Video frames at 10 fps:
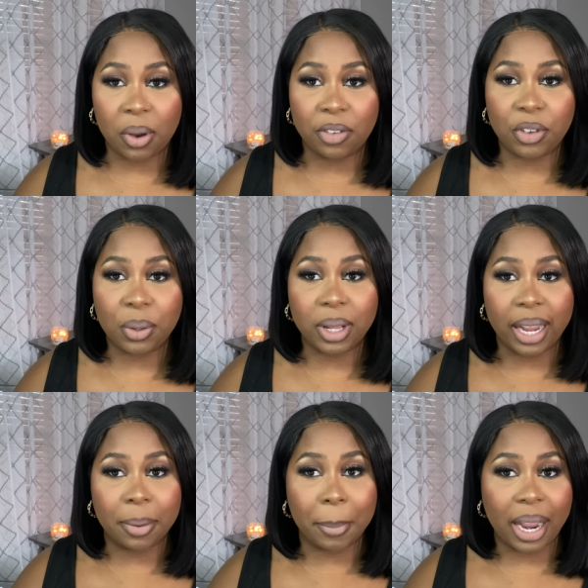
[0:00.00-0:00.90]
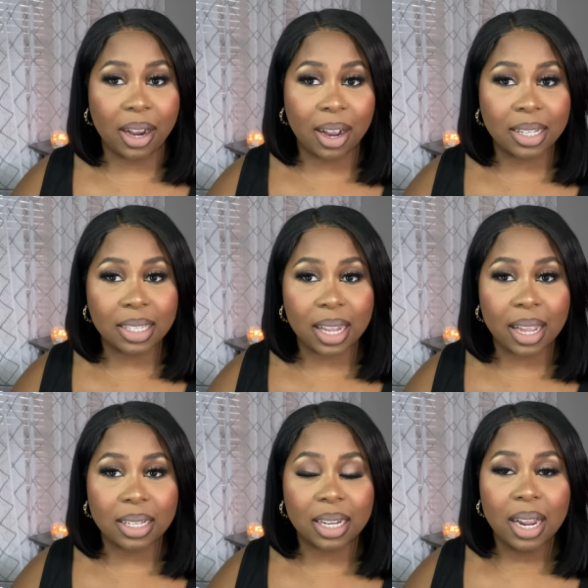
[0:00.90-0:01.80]
if you like my
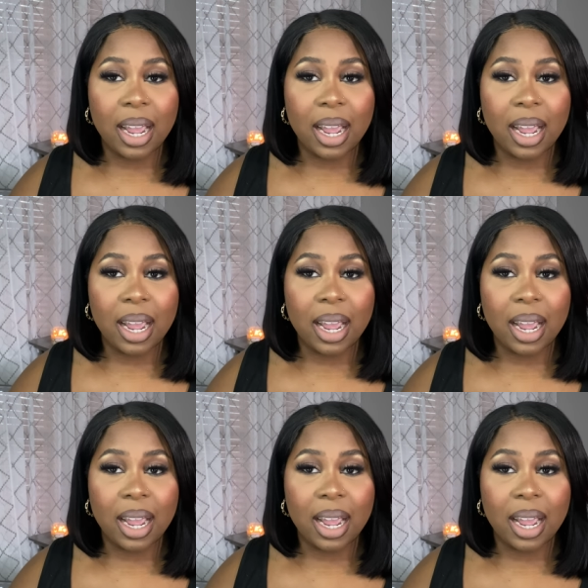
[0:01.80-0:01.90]
content.